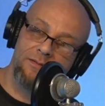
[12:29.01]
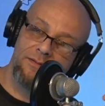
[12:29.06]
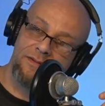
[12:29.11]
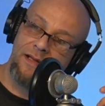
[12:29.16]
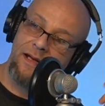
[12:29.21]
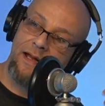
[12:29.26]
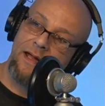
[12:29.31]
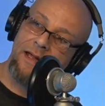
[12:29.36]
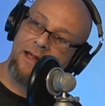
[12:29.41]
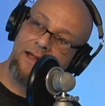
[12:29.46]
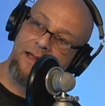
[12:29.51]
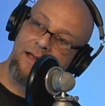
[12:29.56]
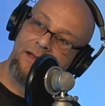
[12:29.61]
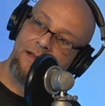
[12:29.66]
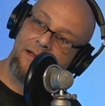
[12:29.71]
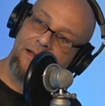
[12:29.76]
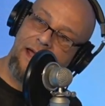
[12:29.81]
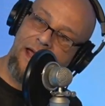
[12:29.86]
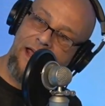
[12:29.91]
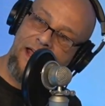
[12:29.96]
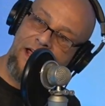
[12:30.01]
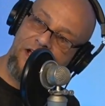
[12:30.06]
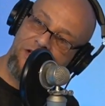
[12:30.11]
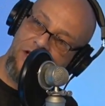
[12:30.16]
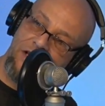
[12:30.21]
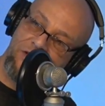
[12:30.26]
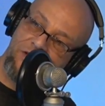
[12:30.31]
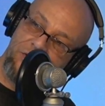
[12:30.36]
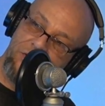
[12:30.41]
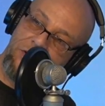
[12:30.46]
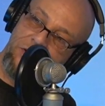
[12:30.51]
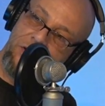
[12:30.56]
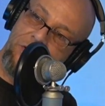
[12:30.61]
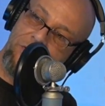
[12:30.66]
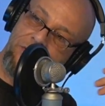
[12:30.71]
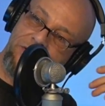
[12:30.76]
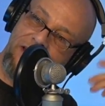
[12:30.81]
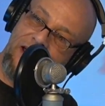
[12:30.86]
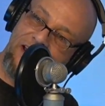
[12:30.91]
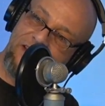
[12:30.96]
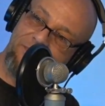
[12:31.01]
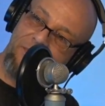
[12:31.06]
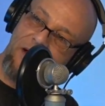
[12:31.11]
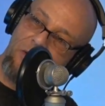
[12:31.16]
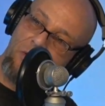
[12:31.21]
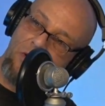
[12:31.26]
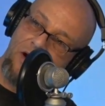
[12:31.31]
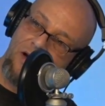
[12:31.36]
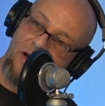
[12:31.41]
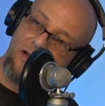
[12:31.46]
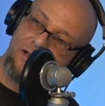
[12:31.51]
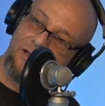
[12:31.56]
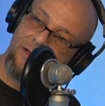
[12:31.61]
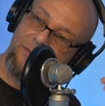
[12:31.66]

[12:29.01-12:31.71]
Today, A&J Studios, that's my work.